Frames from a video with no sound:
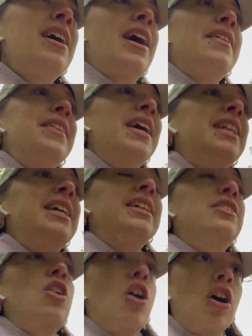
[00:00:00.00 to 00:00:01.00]
and then eat
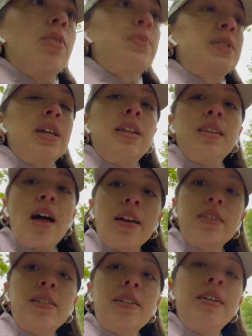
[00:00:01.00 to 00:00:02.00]
carbs
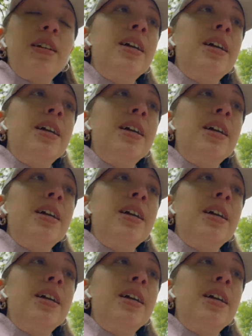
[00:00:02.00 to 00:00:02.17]
last.